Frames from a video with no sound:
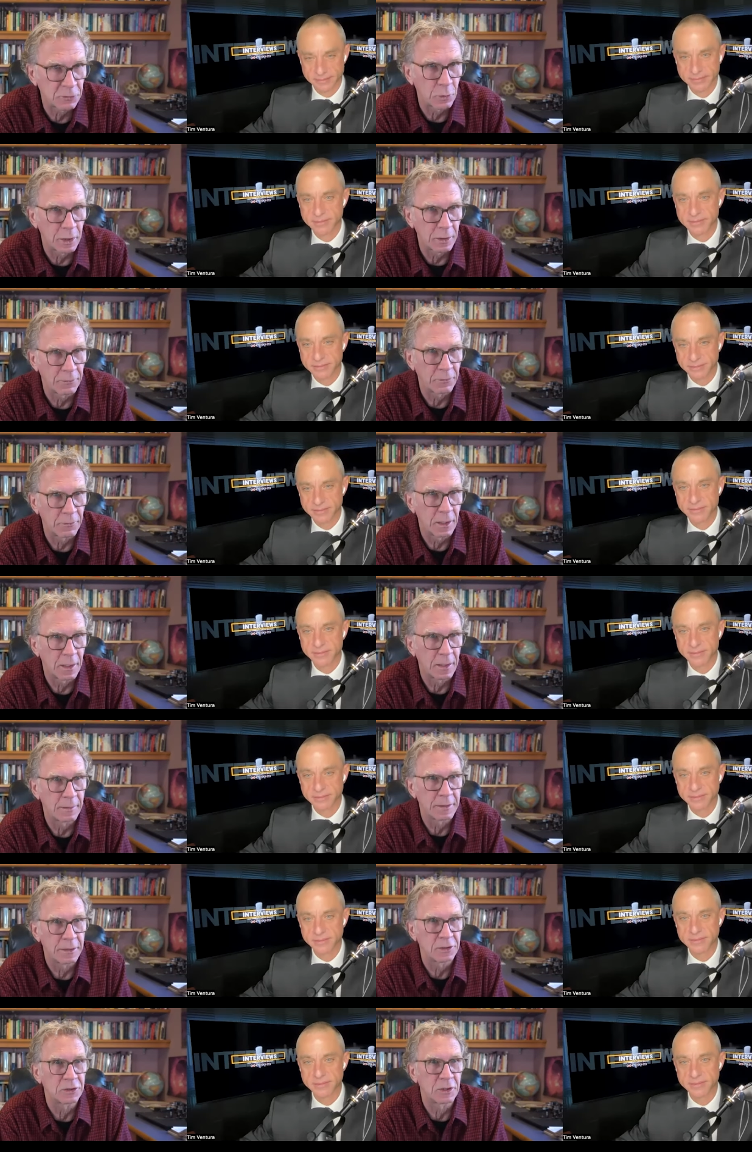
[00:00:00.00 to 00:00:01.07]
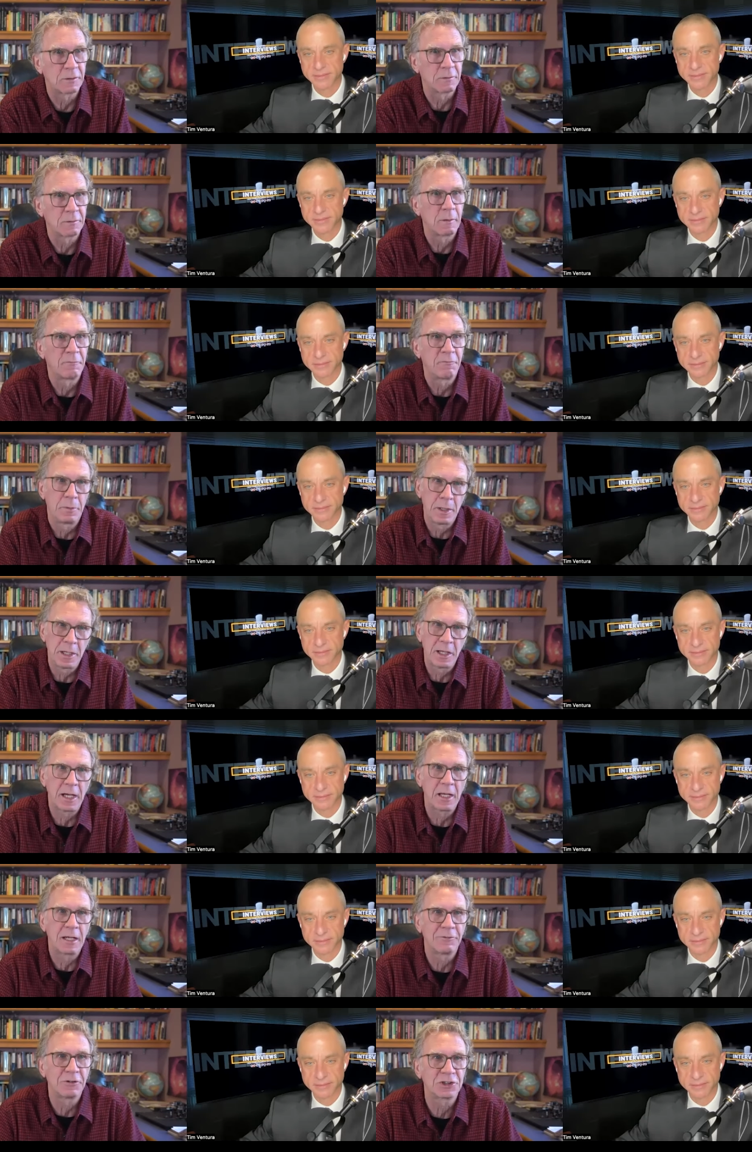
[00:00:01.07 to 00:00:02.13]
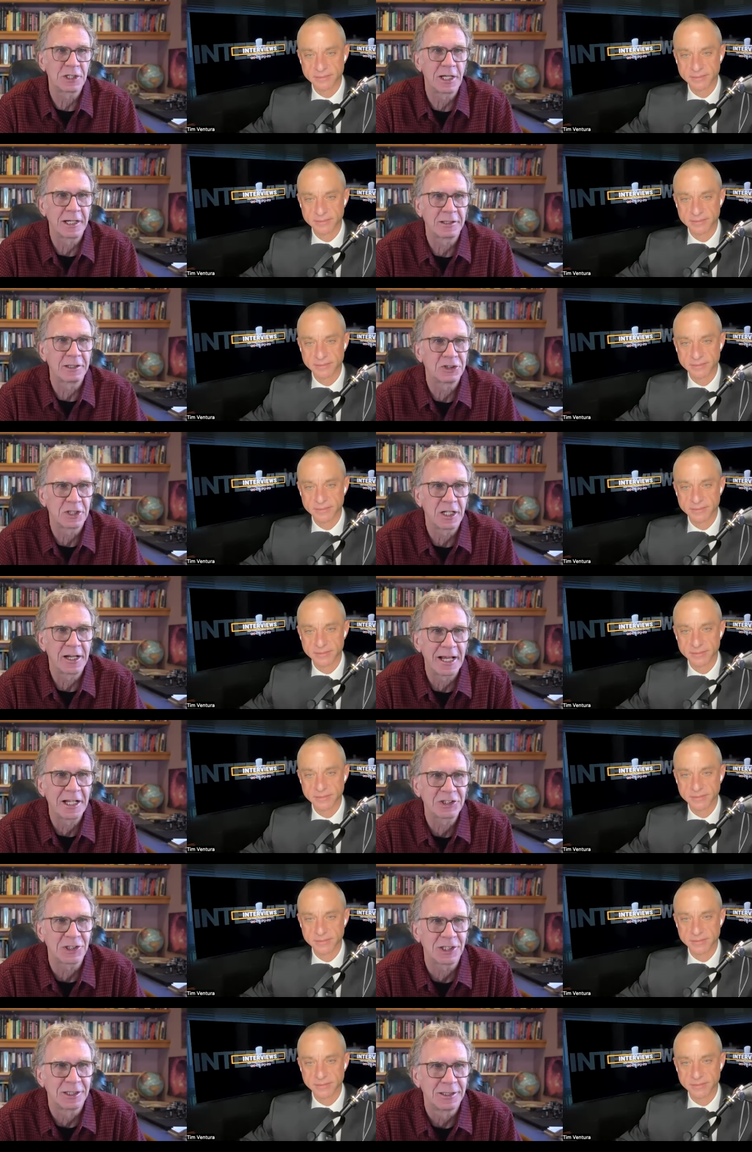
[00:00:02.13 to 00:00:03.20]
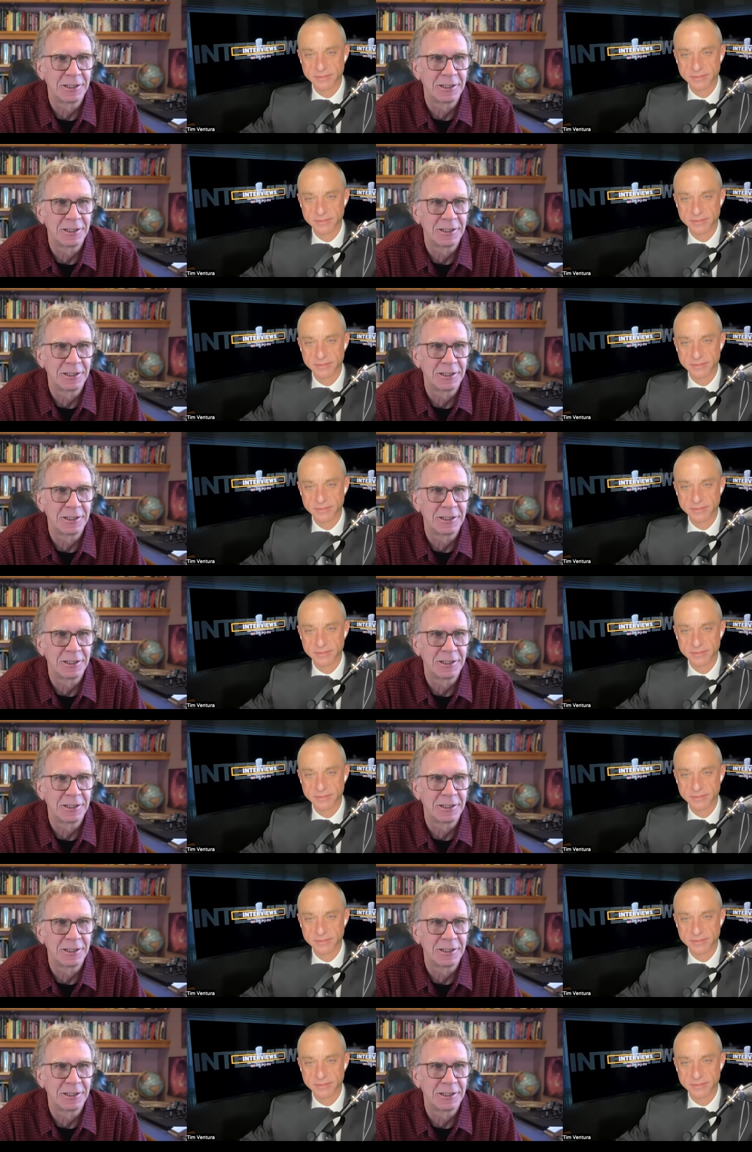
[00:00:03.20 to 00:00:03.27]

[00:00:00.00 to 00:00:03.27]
Speaker 1: with uh, is a, a pretty high level scientist at NASA